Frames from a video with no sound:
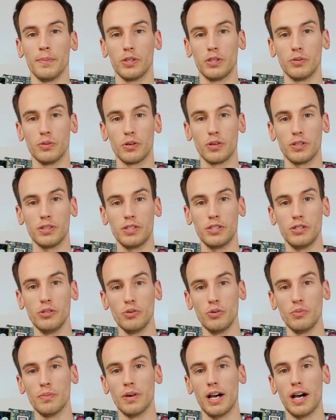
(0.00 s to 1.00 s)
to
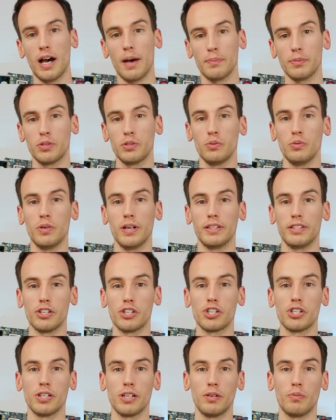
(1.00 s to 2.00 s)
consume up to
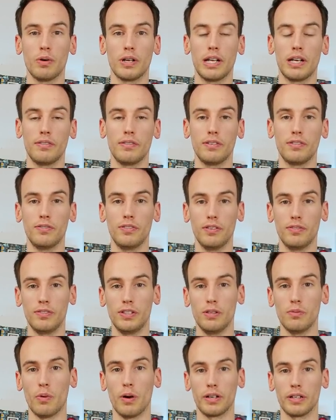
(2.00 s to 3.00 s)
additional
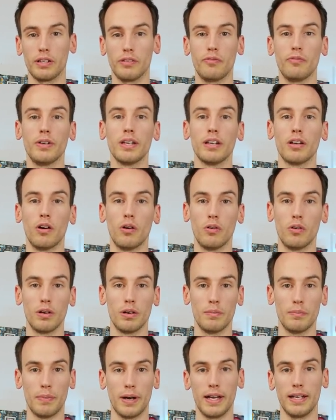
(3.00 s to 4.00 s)
150 watt if we go
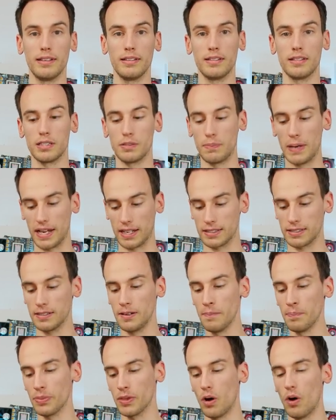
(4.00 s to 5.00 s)
by the specs.
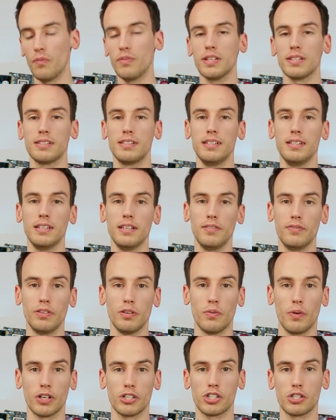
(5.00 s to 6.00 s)
Obviously, if
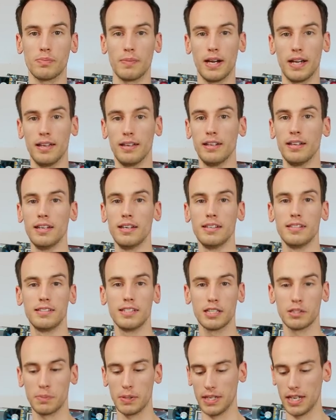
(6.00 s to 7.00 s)
you watched my
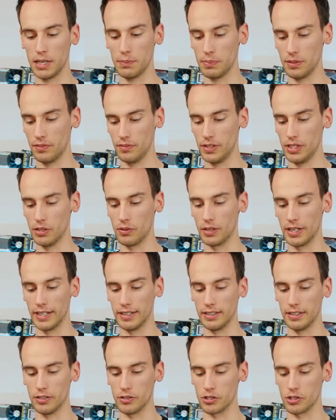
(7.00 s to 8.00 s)
6-pin, 8-pin video
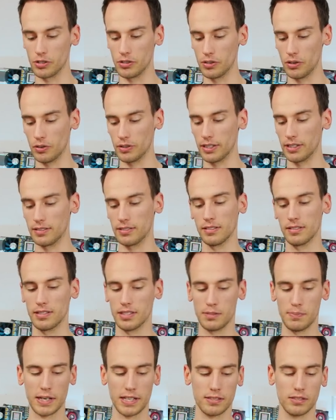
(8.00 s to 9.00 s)
lately, you should know that
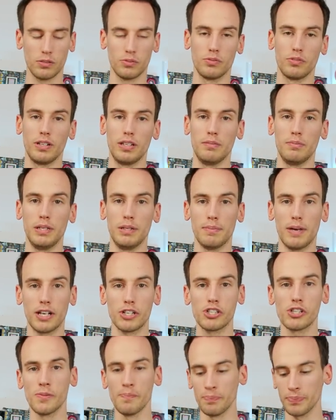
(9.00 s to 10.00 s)
the specs don't really mean
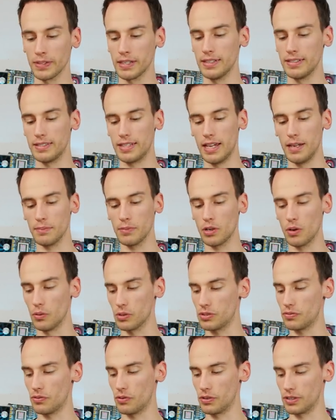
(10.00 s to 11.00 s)
much. Same
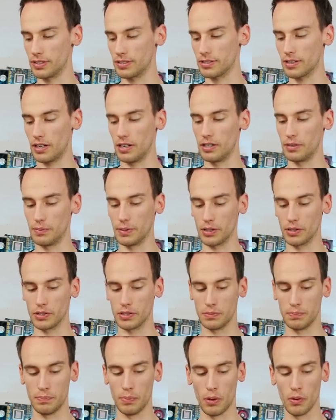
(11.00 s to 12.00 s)
goes for this card,
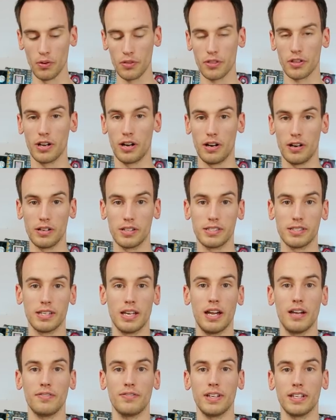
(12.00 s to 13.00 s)
because both cards
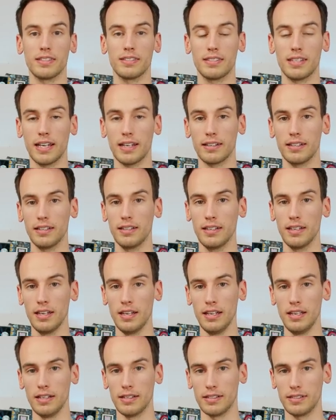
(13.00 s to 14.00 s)
have exactly
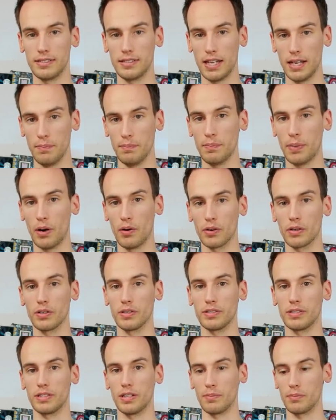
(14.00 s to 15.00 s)
the same power
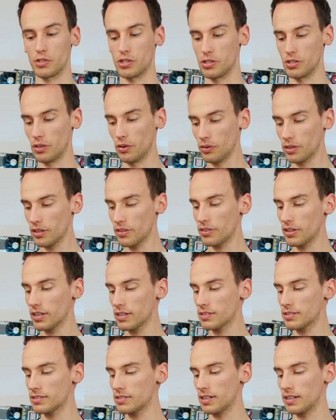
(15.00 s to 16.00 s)
consumption. The only
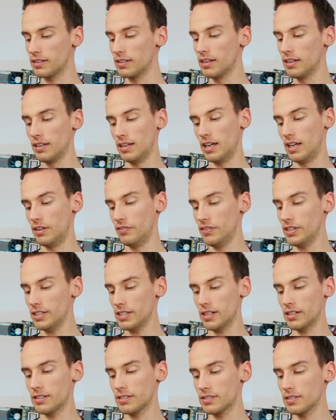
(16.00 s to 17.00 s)
thing is that
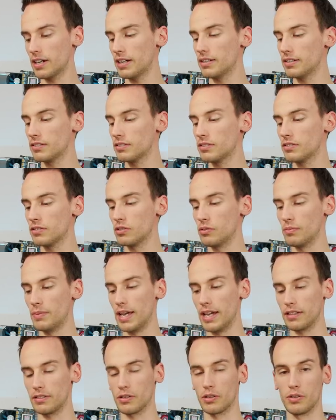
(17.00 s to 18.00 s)
Nvidia decided to
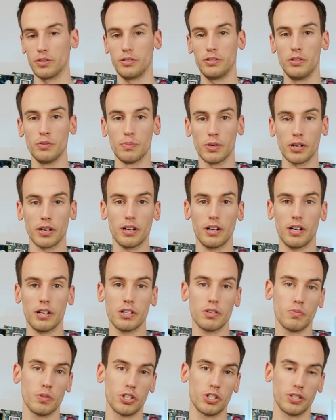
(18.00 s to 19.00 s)
make the consumer
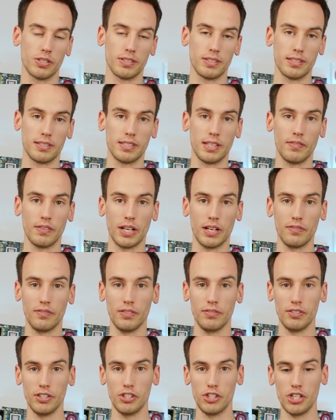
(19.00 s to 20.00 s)
card, which is the
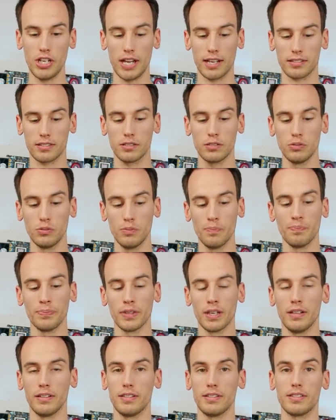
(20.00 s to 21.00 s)
7950 GX2,
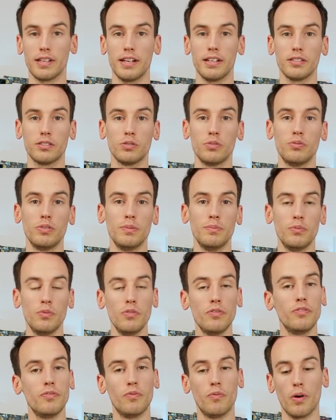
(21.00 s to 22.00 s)
decided to
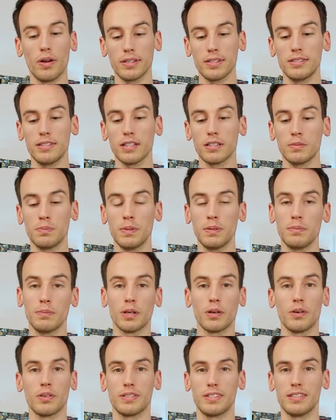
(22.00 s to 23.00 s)
remove one 6-pin
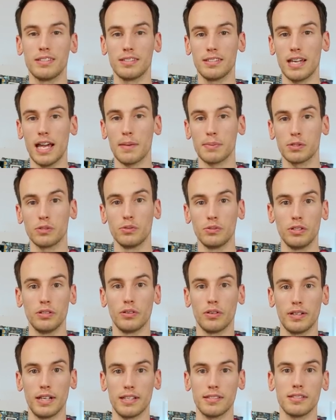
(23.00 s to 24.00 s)
because it's absolutely
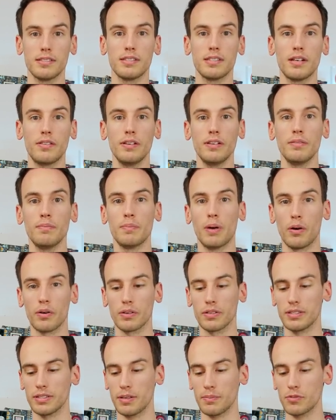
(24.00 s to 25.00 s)
not necessary power
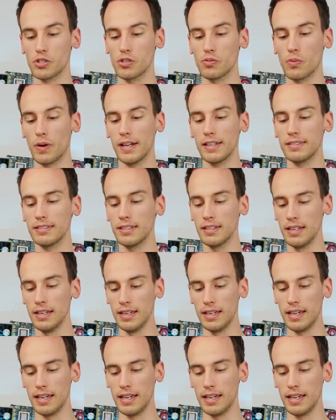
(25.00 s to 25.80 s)
consumption wise,